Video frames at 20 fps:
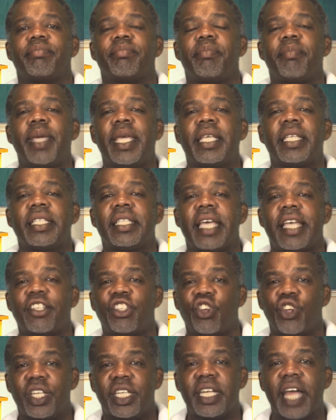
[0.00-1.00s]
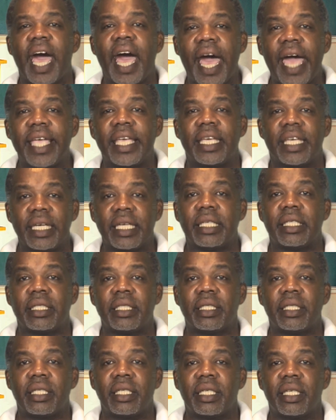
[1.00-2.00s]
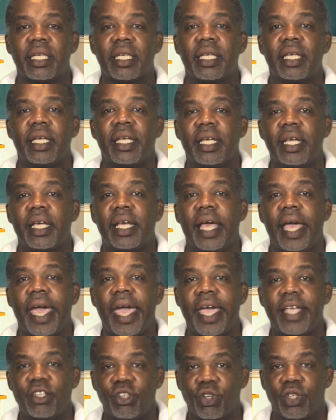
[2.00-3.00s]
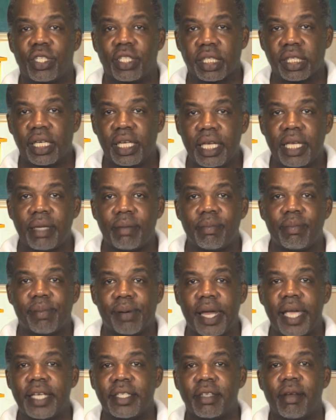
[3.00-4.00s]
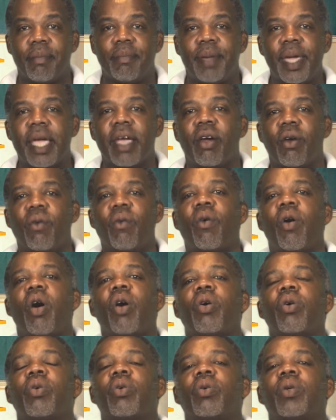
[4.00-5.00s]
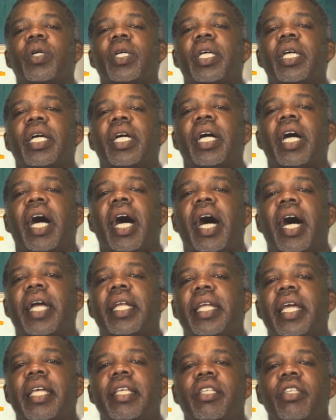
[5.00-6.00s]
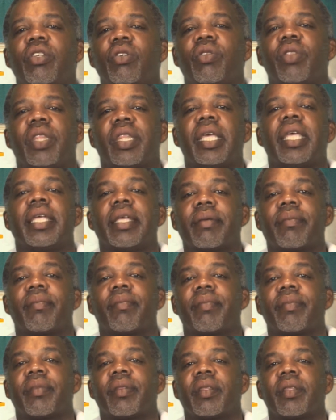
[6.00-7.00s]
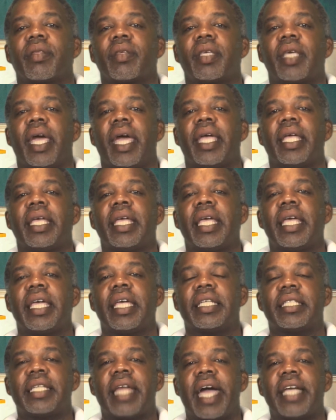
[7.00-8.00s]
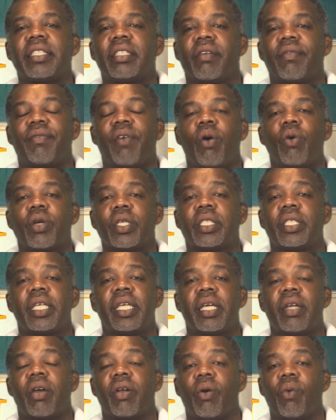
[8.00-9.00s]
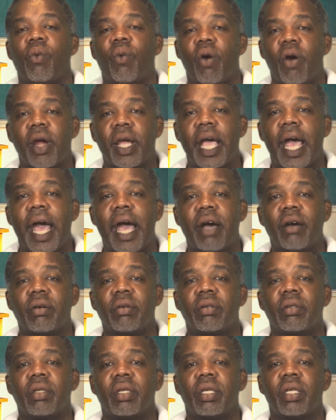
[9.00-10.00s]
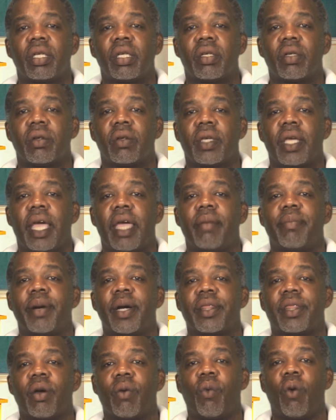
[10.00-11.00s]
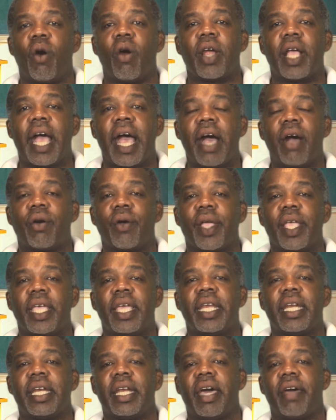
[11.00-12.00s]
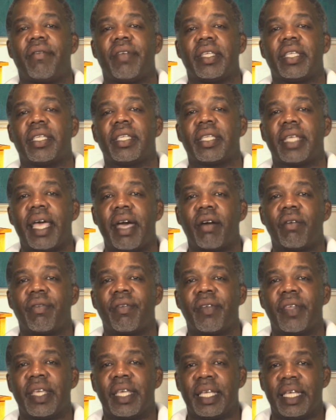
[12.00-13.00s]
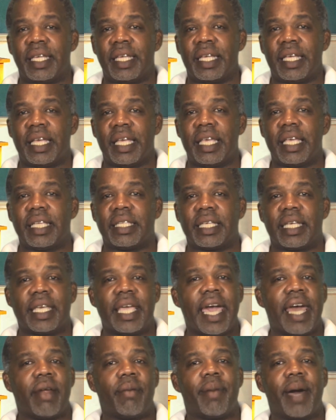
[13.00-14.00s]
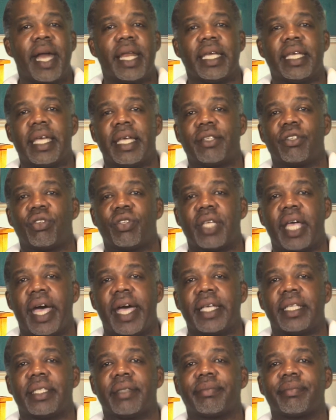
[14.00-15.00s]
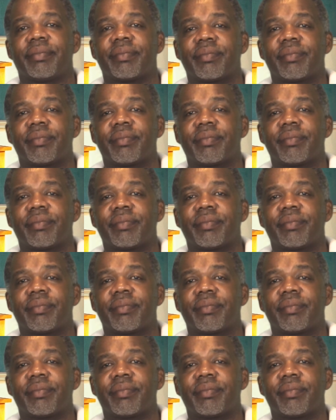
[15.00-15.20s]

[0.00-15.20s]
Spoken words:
means that your diet and your sleep plays a bigger role than you think. Okay, it's nice to focus in on a workout, okay, but the workout in and of itself is a catabolic exercise.